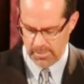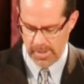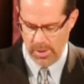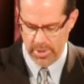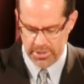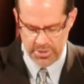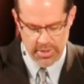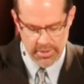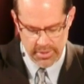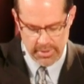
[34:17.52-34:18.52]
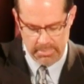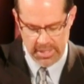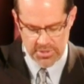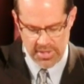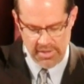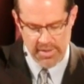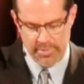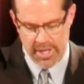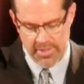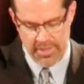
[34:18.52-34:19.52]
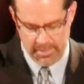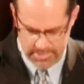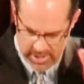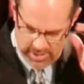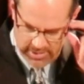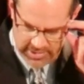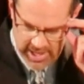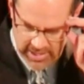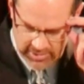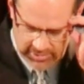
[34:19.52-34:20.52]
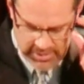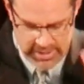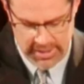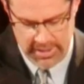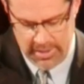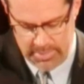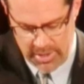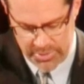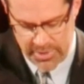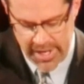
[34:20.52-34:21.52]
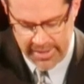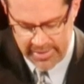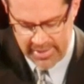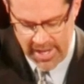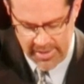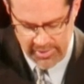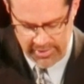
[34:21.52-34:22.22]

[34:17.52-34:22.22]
I want to show you a picture of what I think Paul Titus Paul's writing to Titus